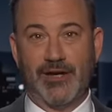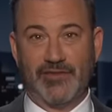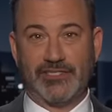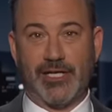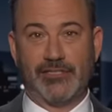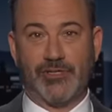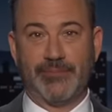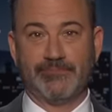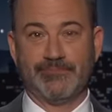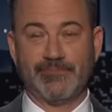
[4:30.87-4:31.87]
of this country.
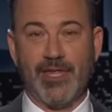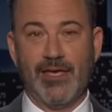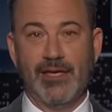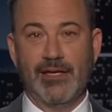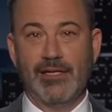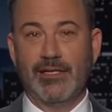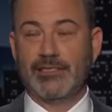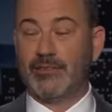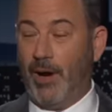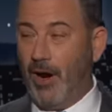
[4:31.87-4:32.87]

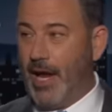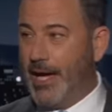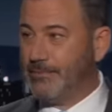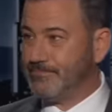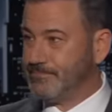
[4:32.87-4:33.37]
Tomorrow night